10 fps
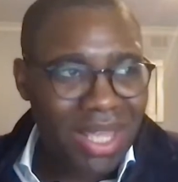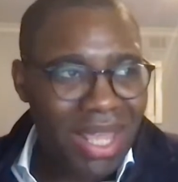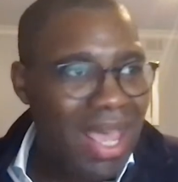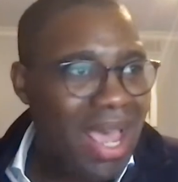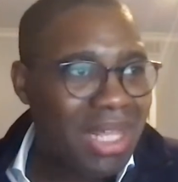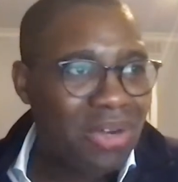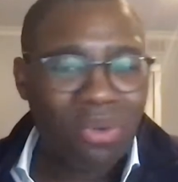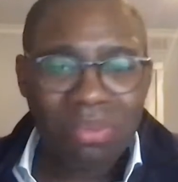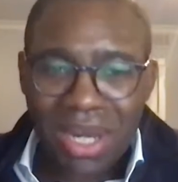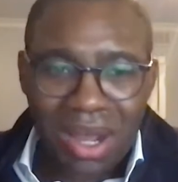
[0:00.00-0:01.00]
And then
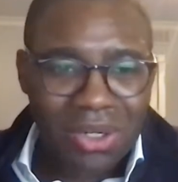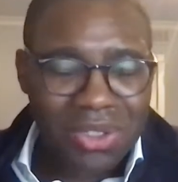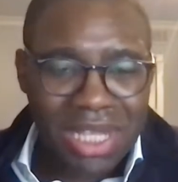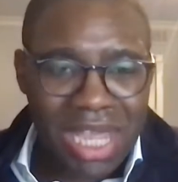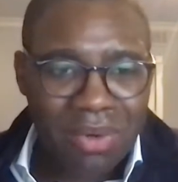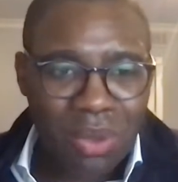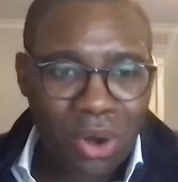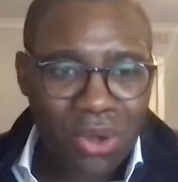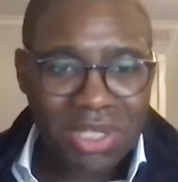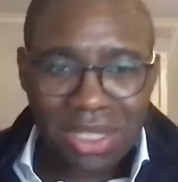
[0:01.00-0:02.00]
from then on, understanding how it
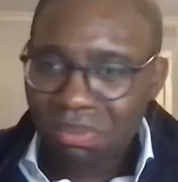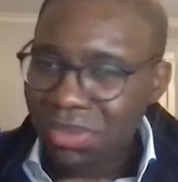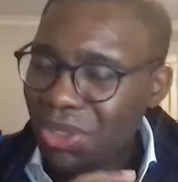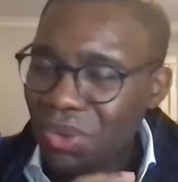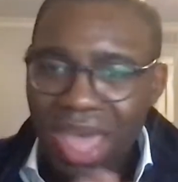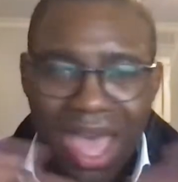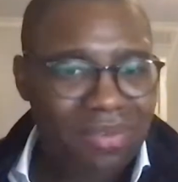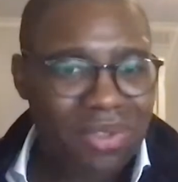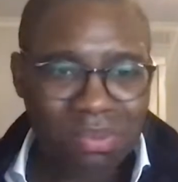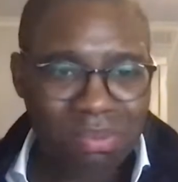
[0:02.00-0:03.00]
works, they don't
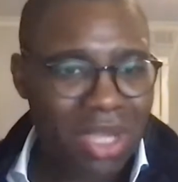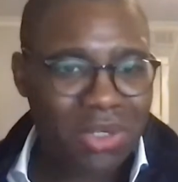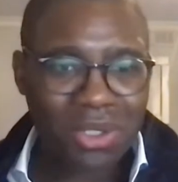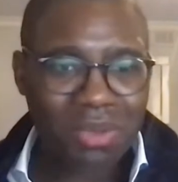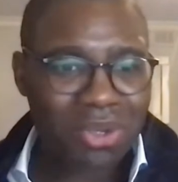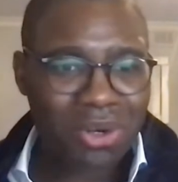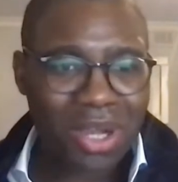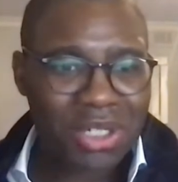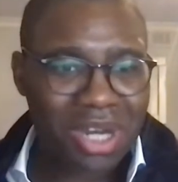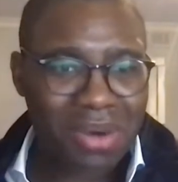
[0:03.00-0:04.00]
have to major in computer
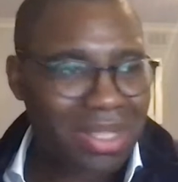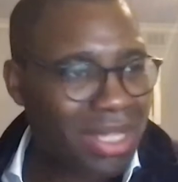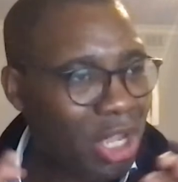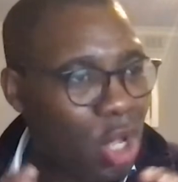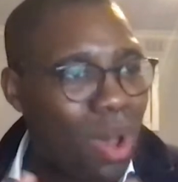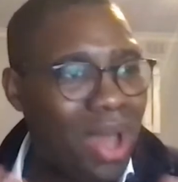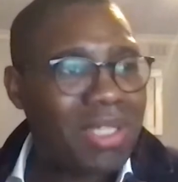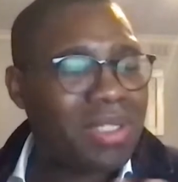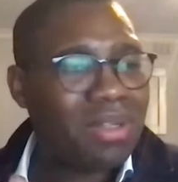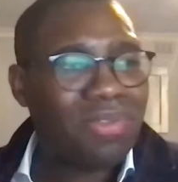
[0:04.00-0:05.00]
engineering. They can go on and
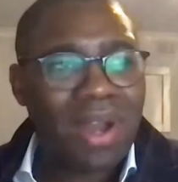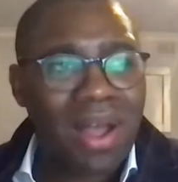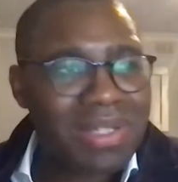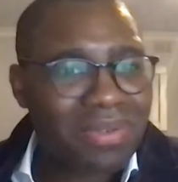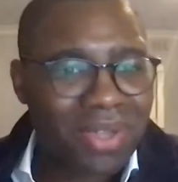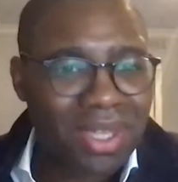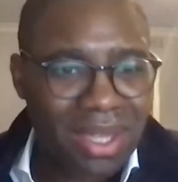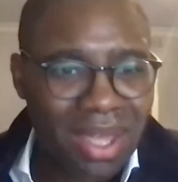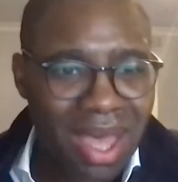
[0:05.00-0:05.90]
study philosophy.